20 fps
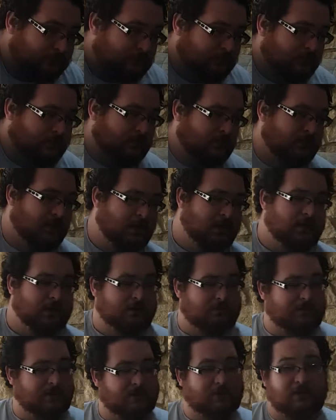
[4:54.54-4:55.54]
Comparing it
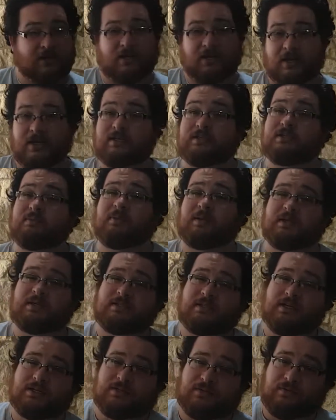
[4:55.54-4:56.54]
against the PlayStation 4,
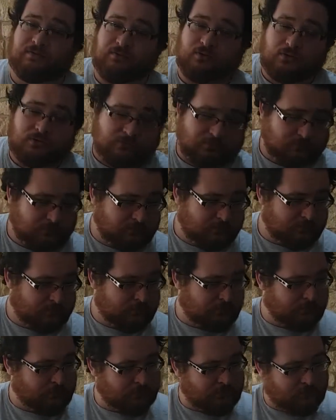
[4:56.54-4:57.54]

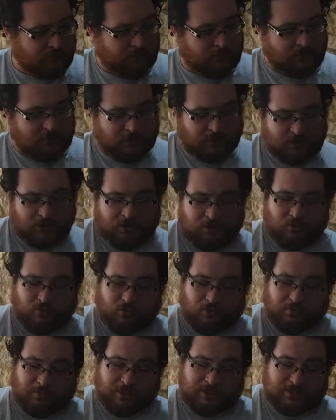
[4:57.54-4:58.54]
We've got a
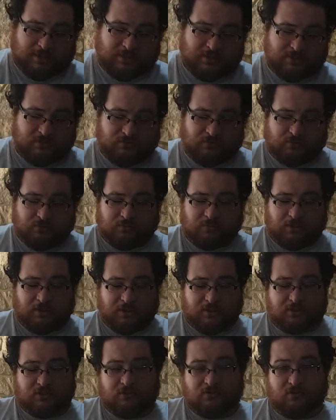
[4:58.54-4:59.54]
PlayStation 4 wireless controller
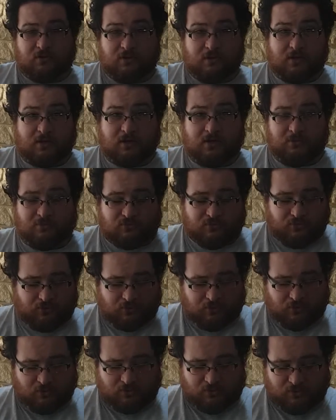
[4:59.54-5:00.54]
that comes with the console here.
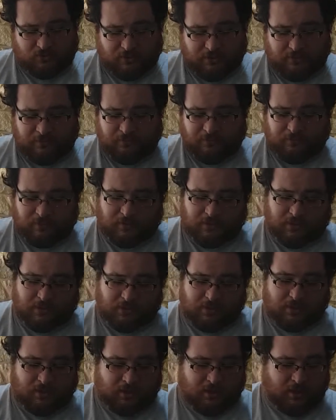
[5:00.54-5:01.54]

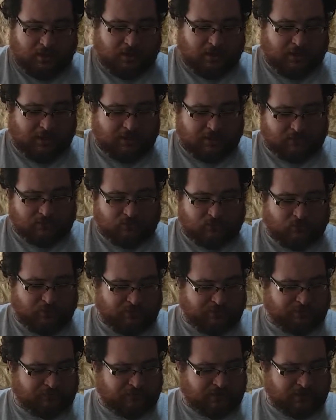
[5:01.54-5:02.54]
It's with
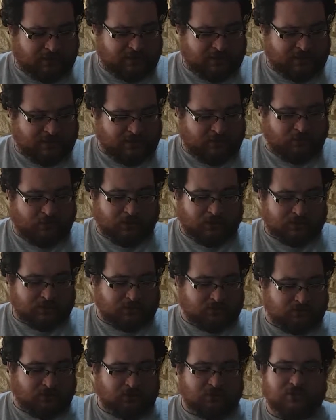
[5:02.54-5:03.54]
the wireless controllers, you
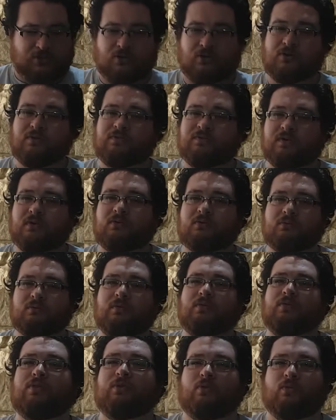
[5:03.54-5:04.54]
can feel the weight
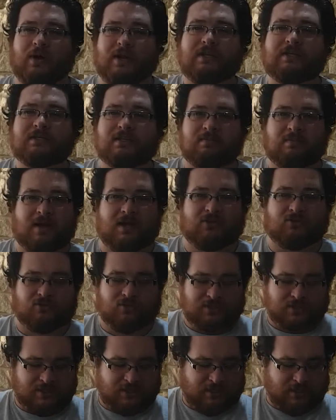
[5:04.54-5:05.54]
the batteries in
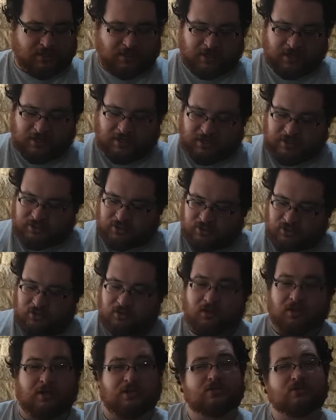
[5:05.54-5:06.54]
there. It's a lot lighter when
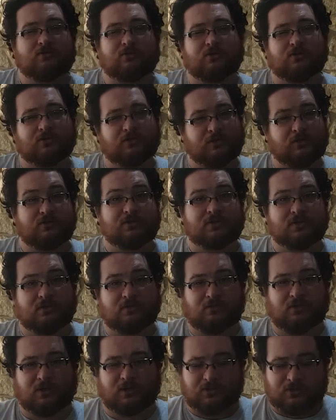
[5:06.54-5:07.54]
you're using the wired
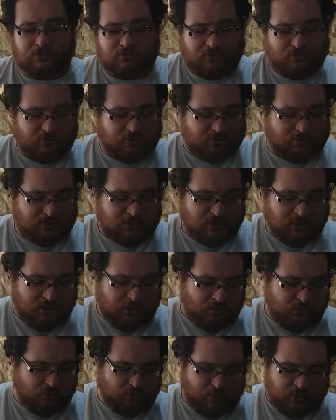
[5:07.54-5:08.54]
controllers,
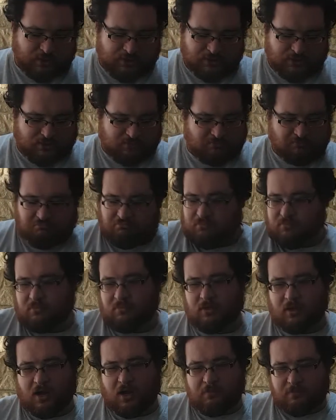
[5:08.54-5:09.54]
which I
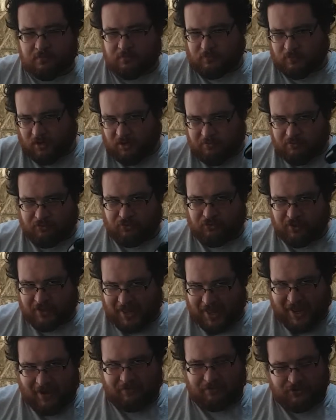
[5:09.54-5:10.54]
prefer the heft you
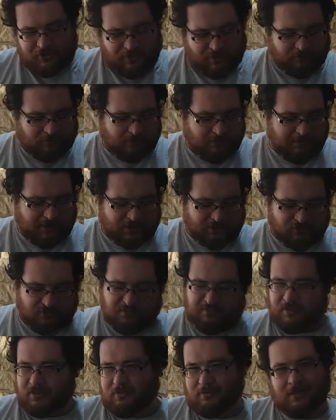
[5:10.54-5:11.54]
get from a battery, but it
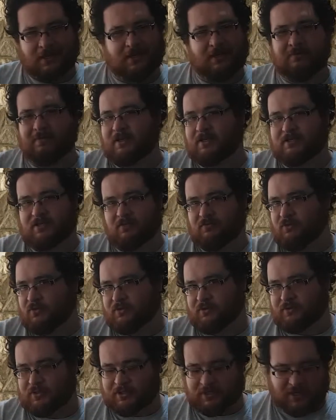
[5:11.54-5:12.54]
makes no real difference to
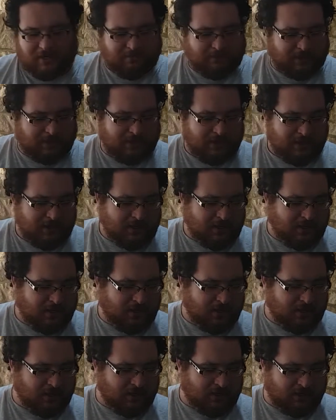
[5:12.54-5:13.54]

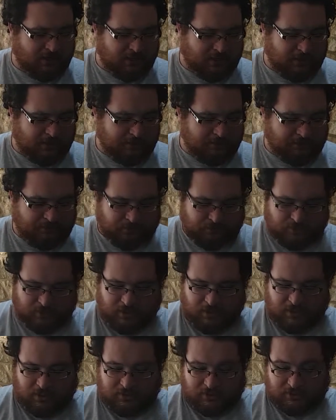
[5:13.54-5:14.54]
gameplay.
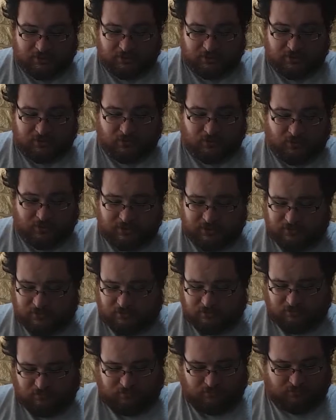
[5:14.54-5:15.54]
Size-wise,
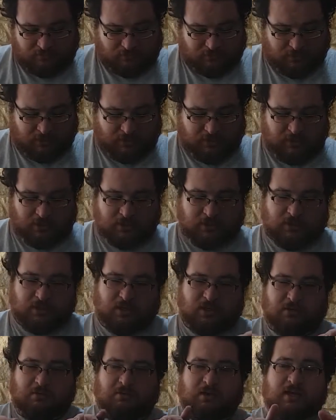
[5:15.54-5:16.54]

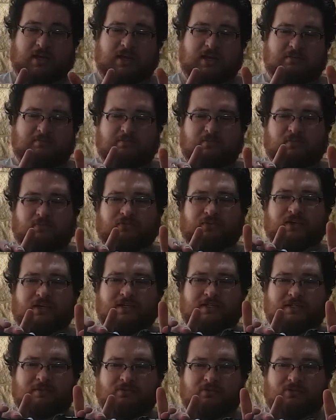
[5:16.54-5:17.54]
again, fairly similar in
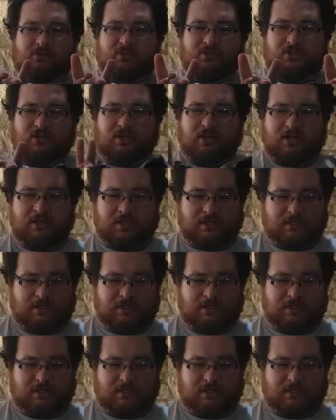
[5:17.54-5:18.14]
size.